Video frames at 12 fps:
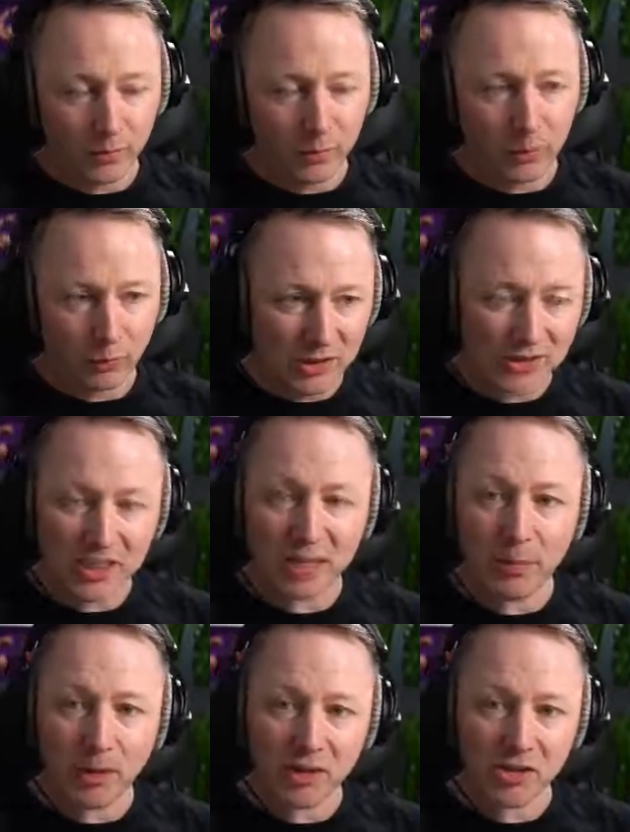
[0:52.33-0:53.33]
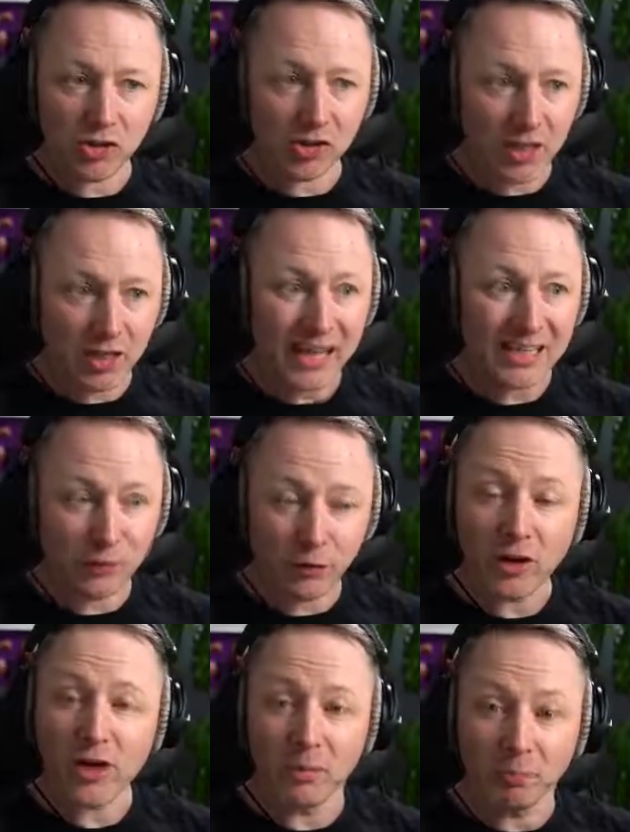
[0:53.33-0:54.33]
when you see the picture, you, it's
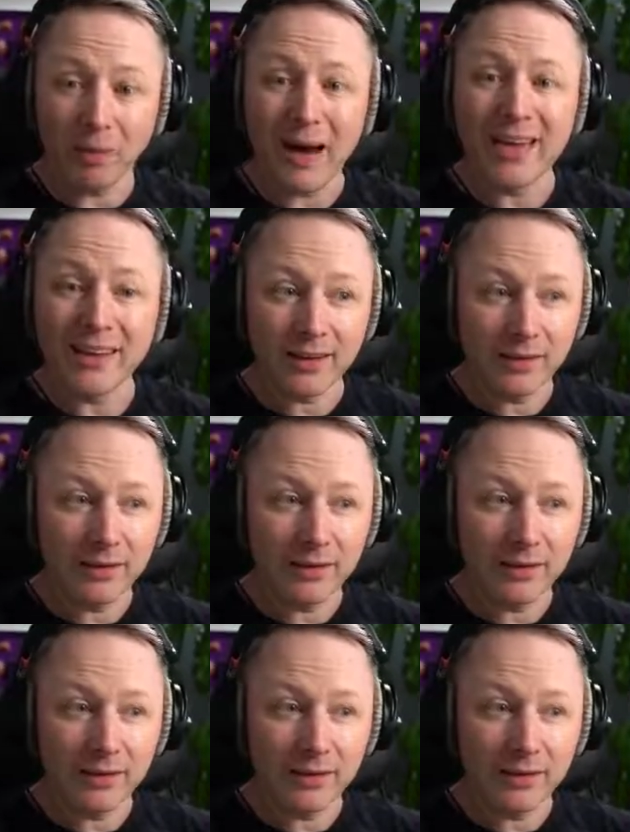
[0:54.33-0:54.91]
fucking big.